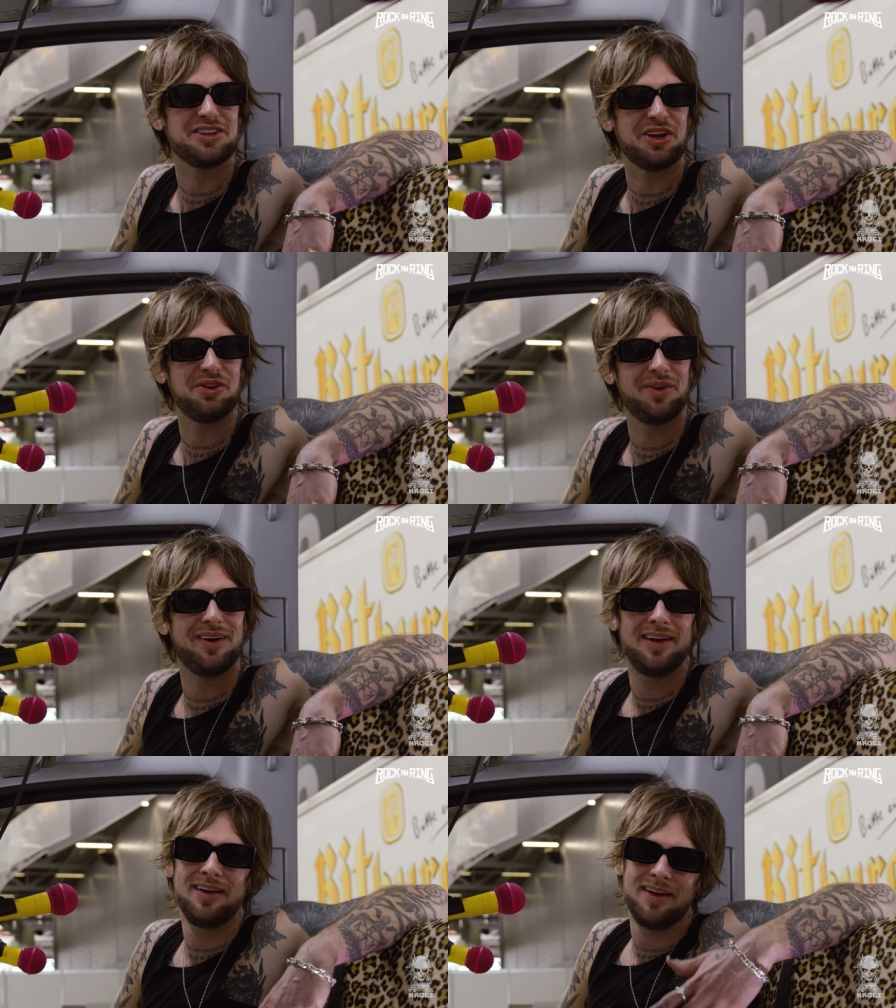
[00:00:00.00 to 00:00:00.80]
do,
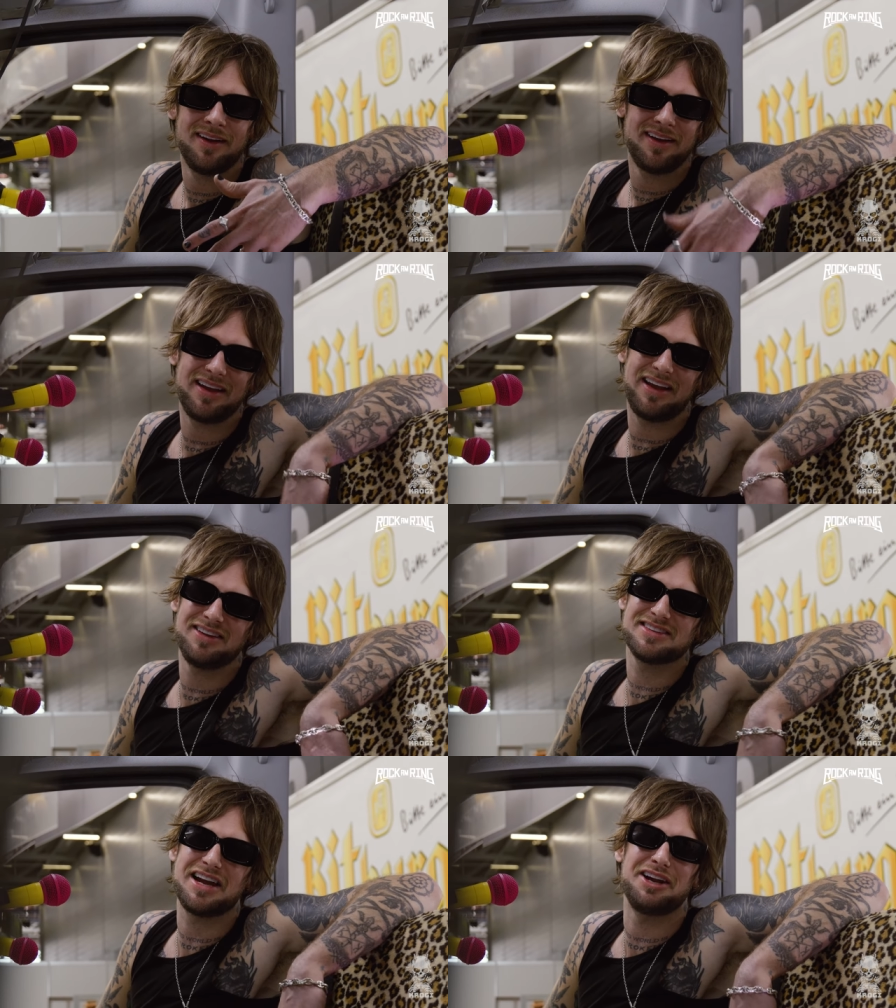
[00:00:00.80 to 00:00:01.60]
yeah.
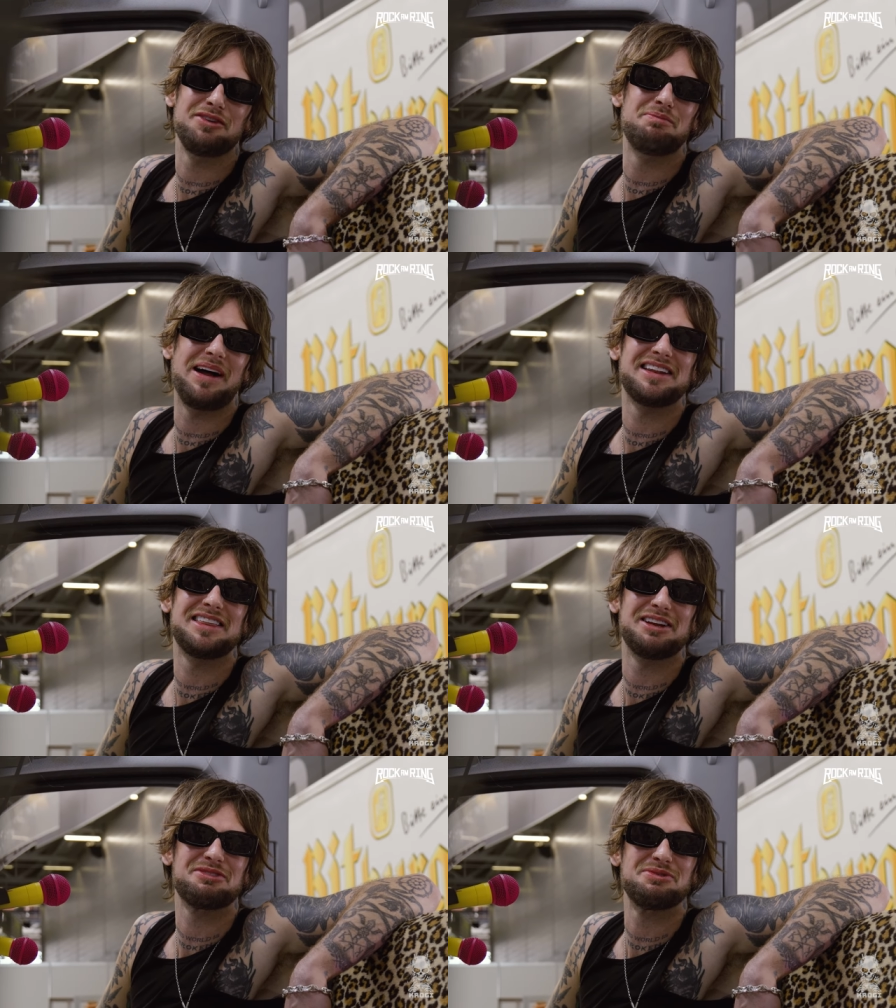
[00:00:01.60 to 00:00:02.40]
is kind of a bad
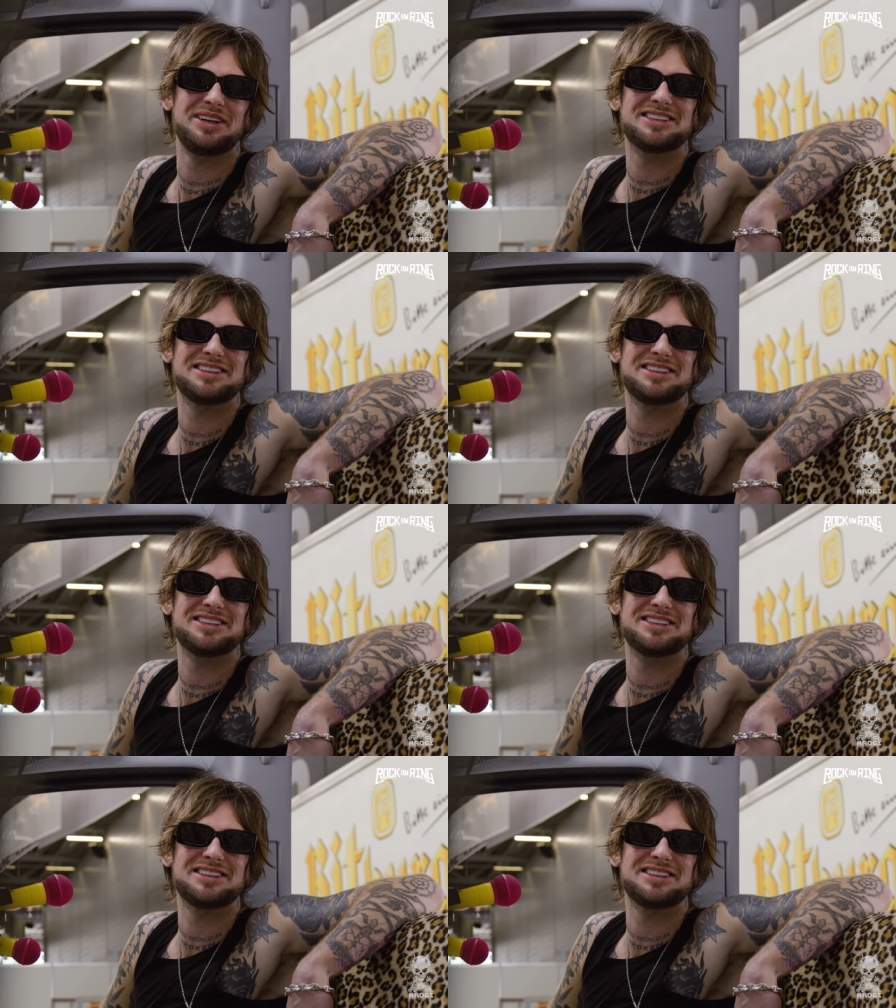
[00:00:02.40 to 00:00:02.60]
thing for me.